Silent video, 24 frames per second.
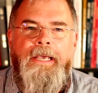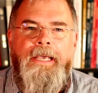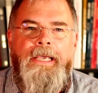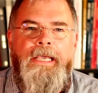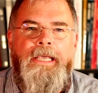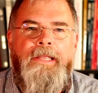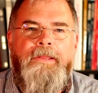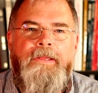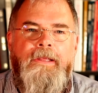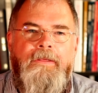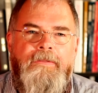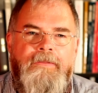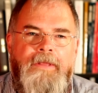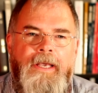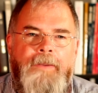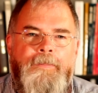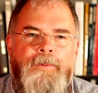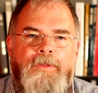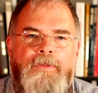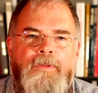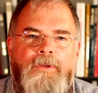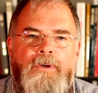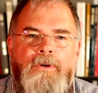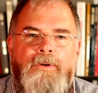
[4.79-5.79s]
In this
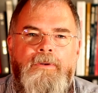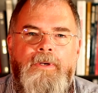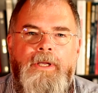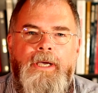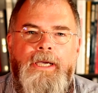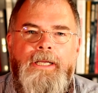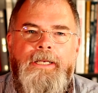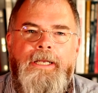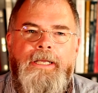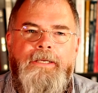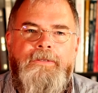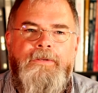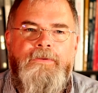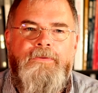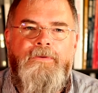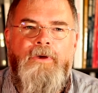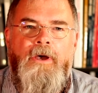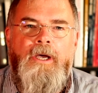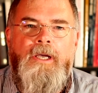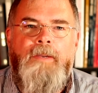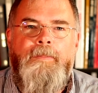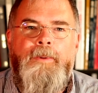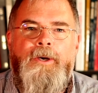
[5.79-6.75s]
episode, I'd like to talk